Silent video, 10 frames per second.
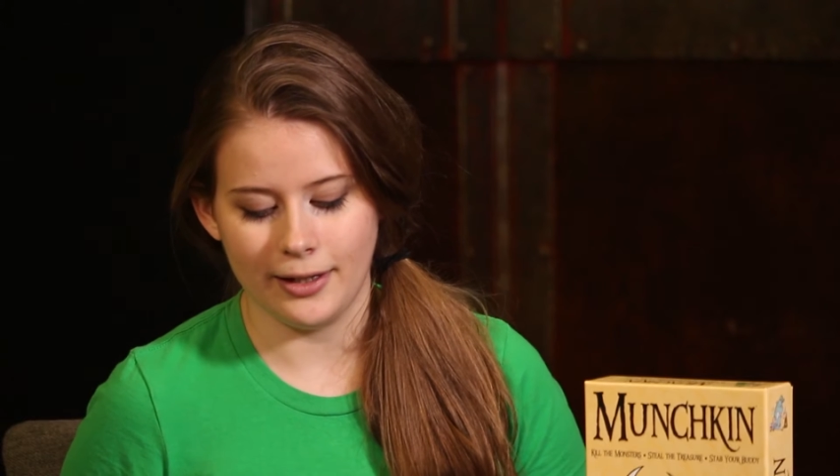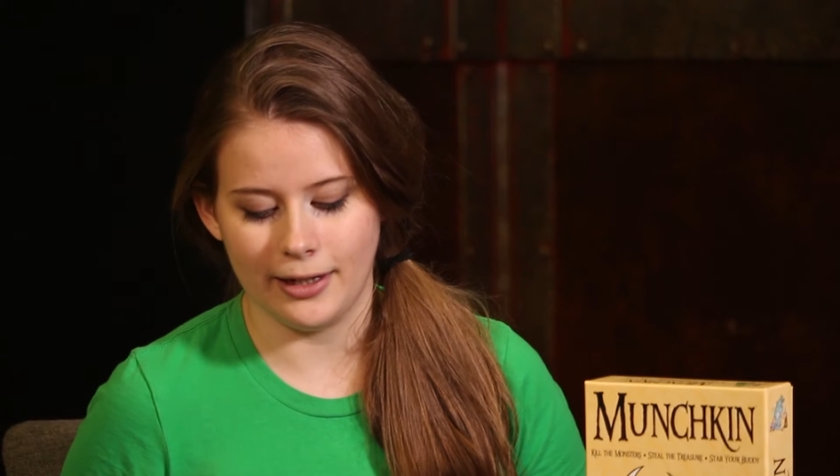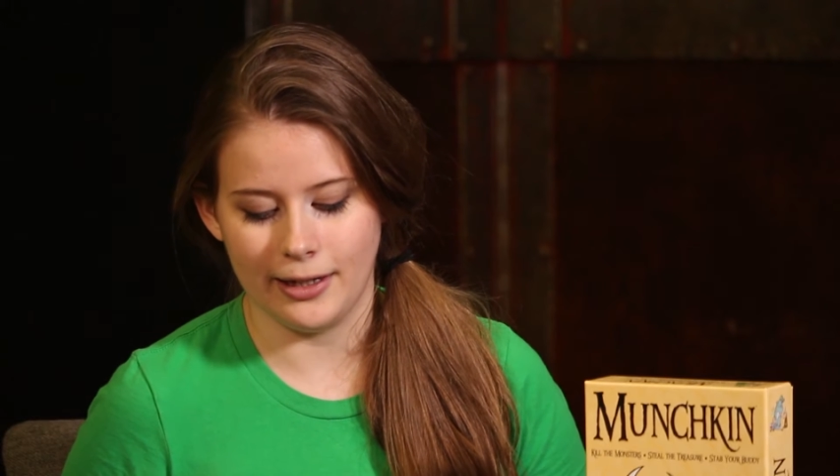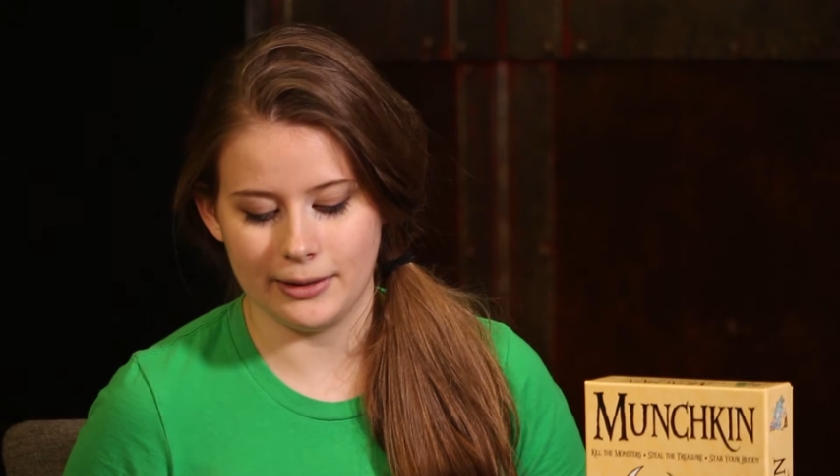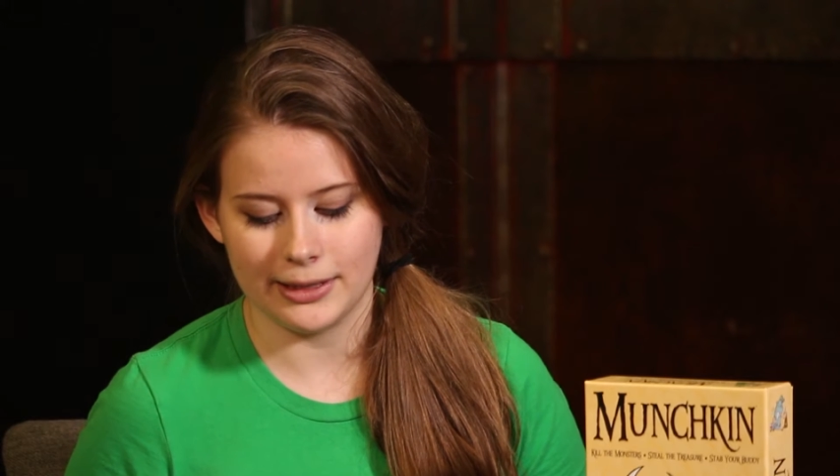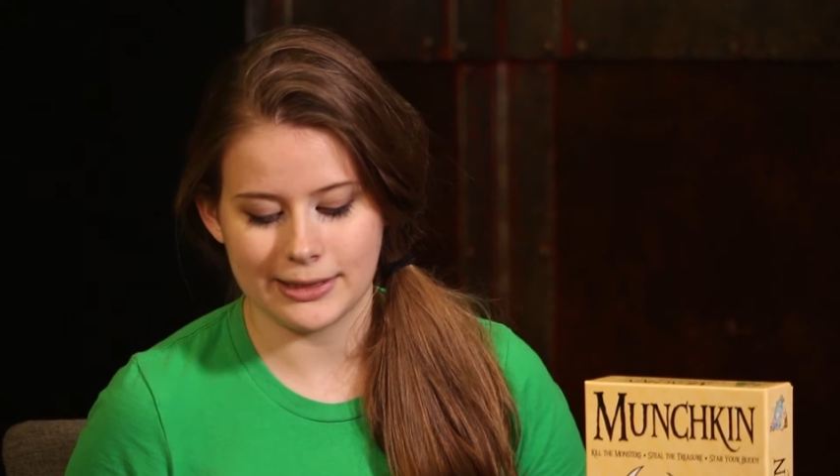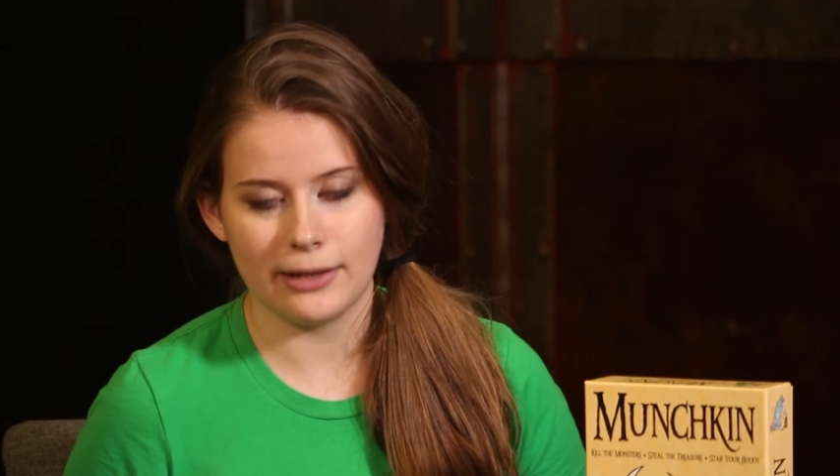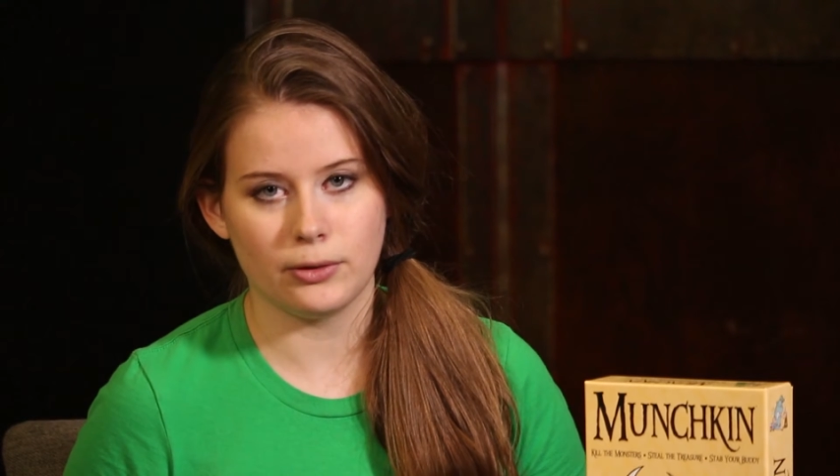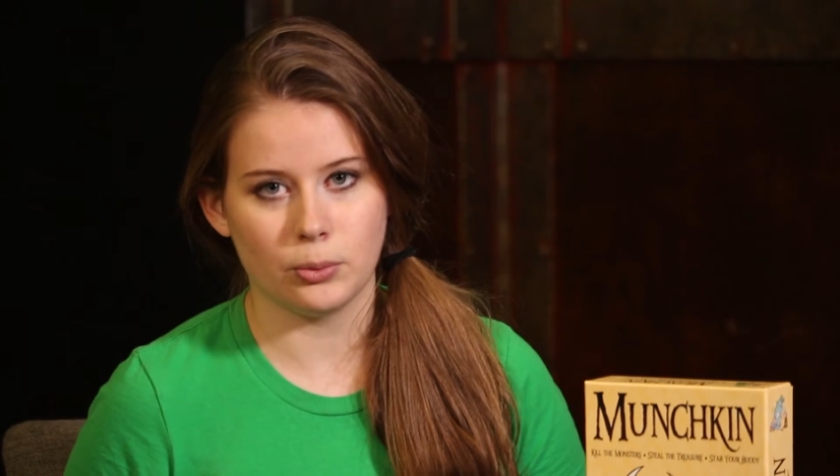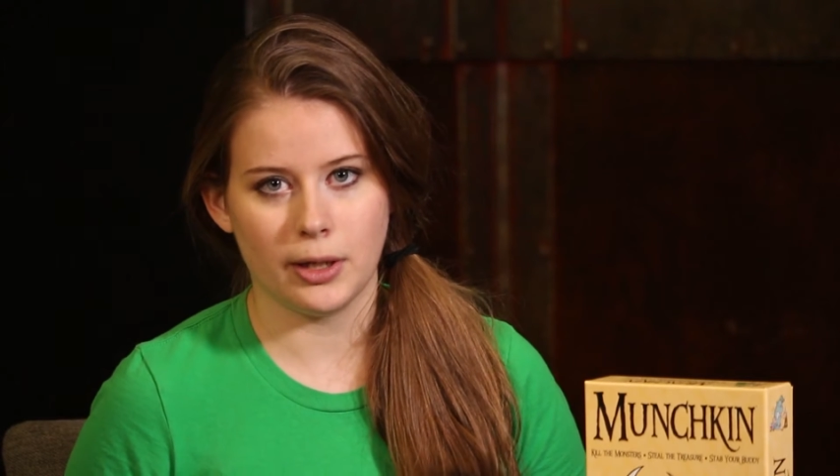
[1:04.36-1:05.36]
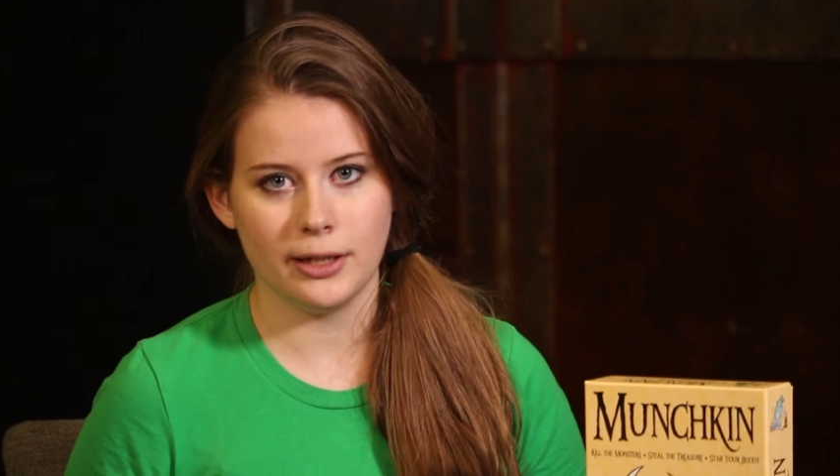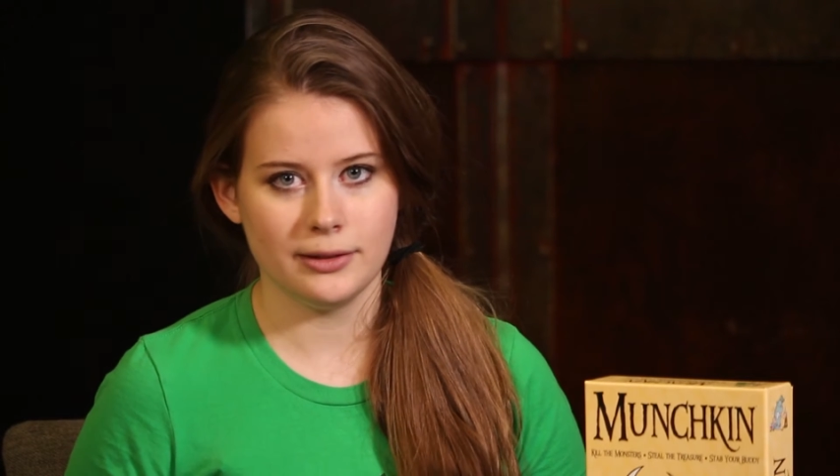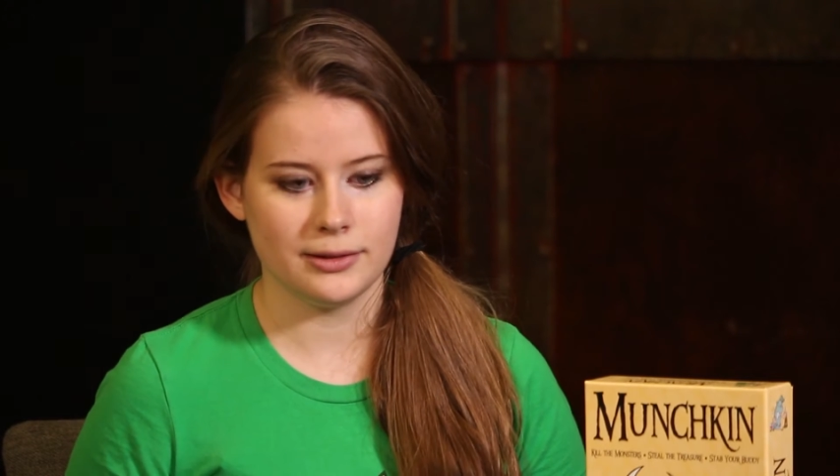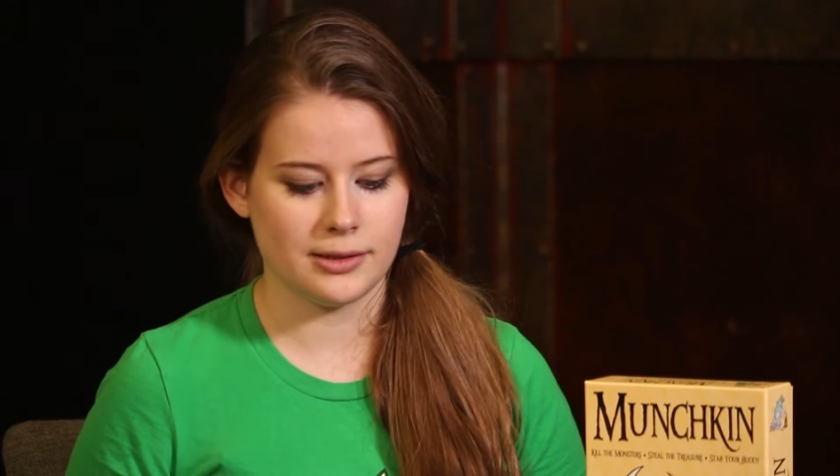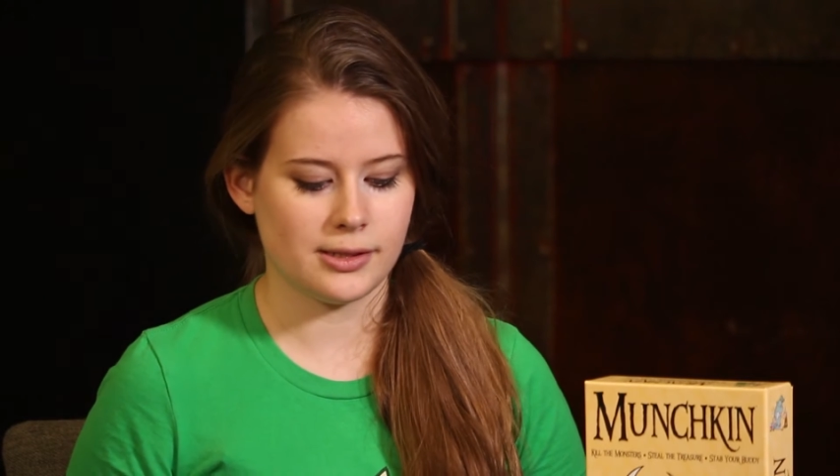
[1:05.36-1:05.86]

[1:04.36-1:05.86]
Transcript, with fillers: Uh, he's level one,